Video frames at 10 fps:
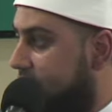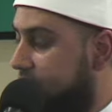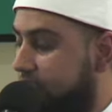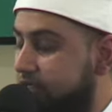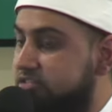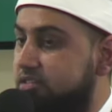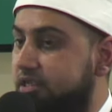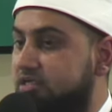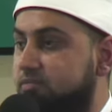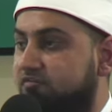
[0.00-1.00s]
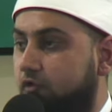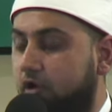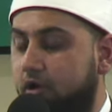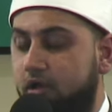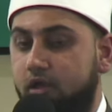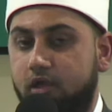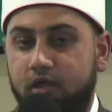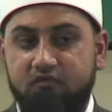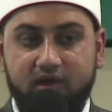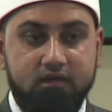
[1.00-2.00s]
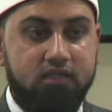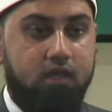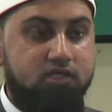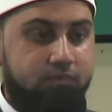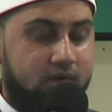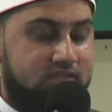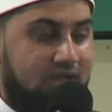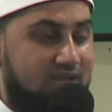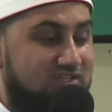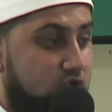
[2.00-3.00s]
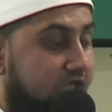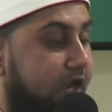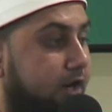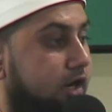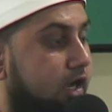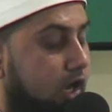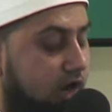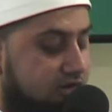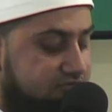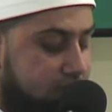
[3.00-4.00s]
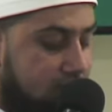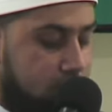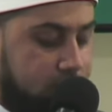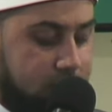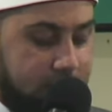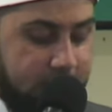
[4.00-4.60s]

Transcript: years and years before finally Allah subhanahu wa ta'ala took care of Fir'aun